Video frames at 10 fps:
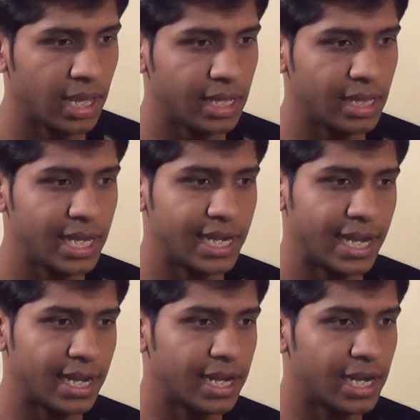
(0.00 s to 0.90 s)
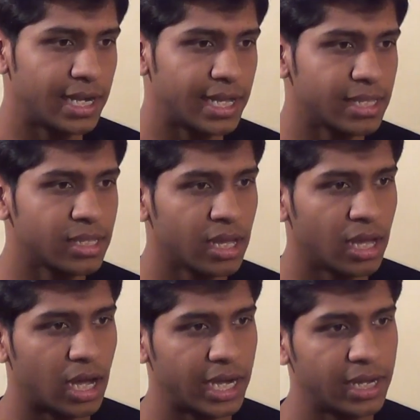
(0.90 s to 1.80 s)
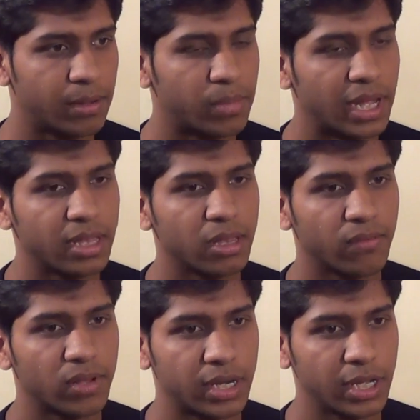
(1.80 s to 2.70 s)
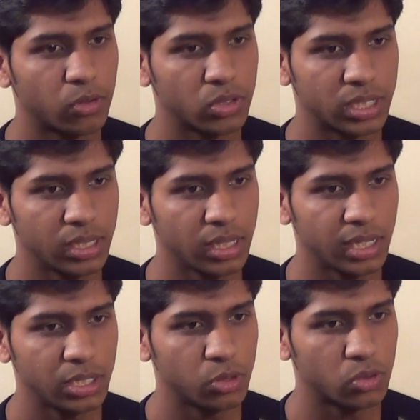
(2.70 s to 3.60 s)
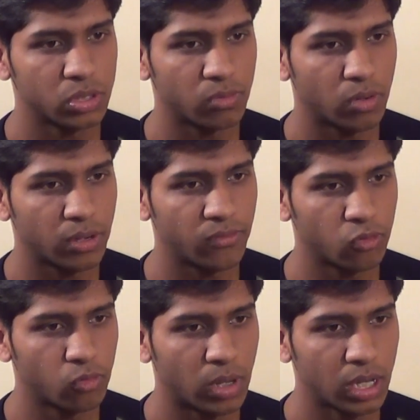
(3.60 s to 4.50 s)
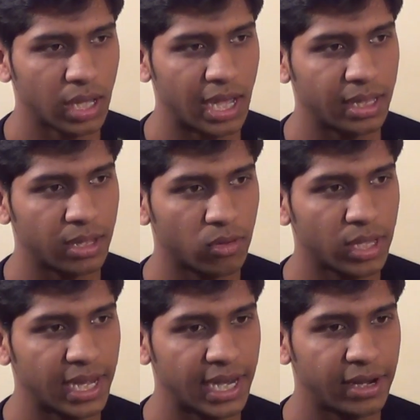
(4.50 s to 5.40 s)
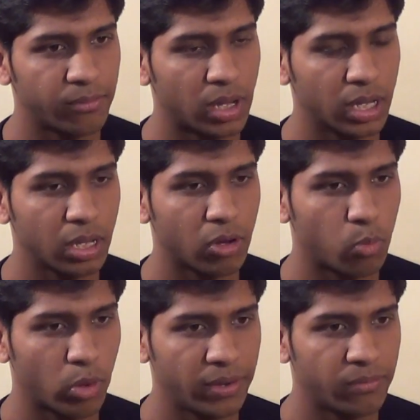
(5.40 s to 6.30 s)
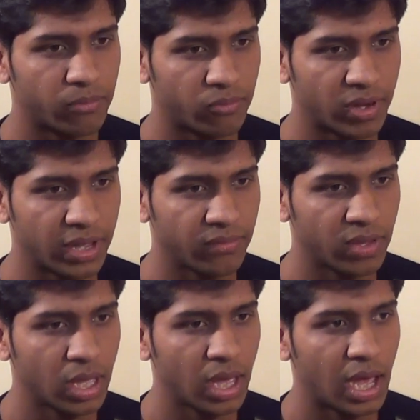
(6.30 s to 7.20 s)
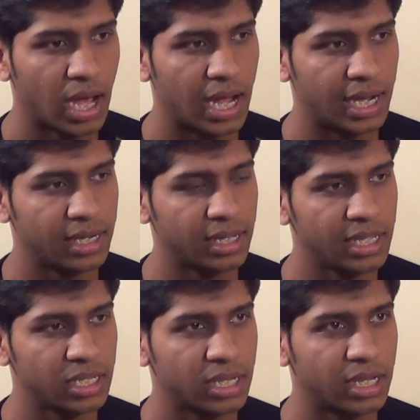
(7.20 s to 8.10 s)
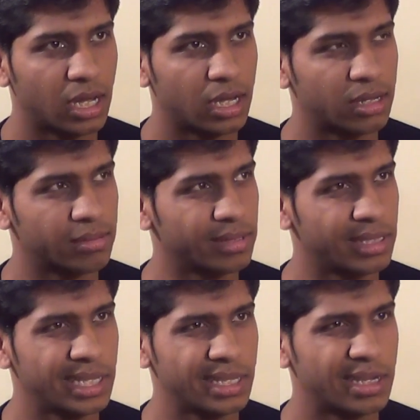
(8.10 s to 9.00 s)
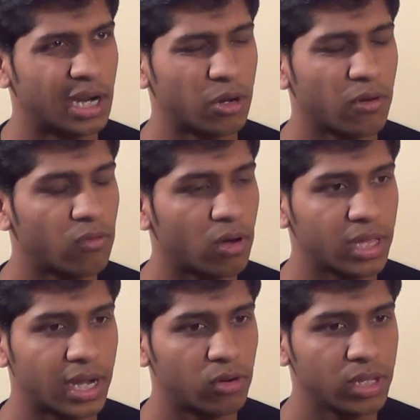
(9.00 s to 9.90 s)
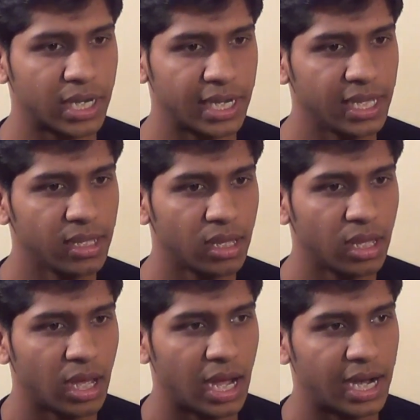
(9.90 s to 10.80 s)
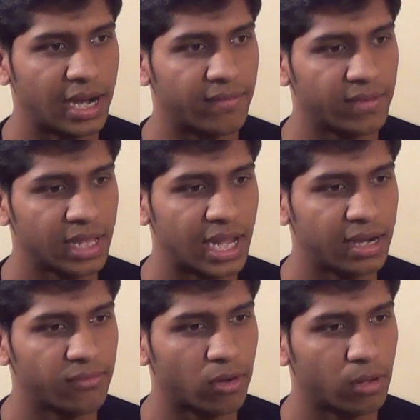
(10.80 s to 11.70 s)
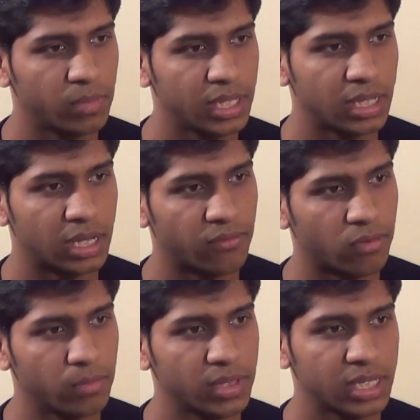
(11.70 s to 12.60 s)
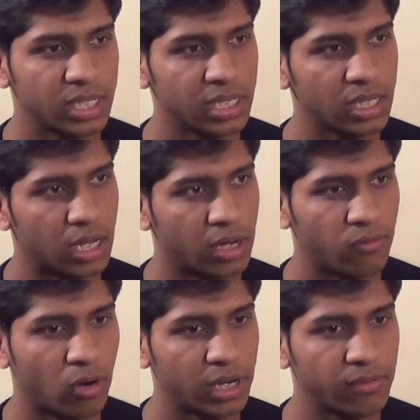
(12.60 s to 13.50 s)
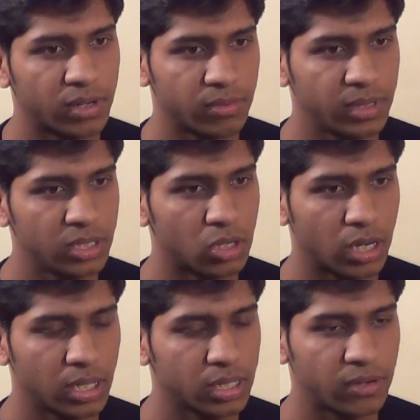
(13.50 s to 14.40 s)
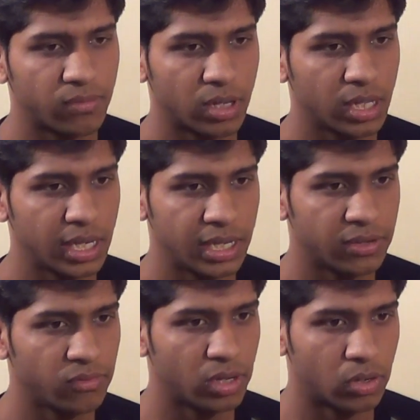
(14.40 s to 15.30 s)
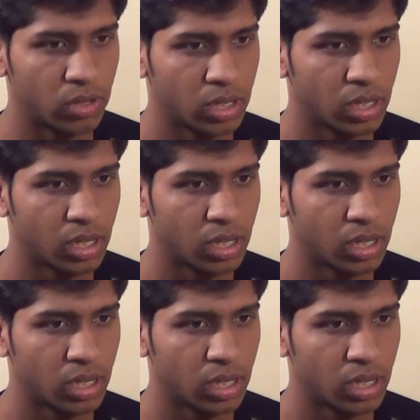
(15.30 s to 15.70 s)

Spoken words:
In the technical test, it comprises of 30 questions, each question was of 2 marks, and there was a negative marking of 0.5. And the cutoff was around 30. And after that, from the from 60, 40 were being shortlisted for the interview round.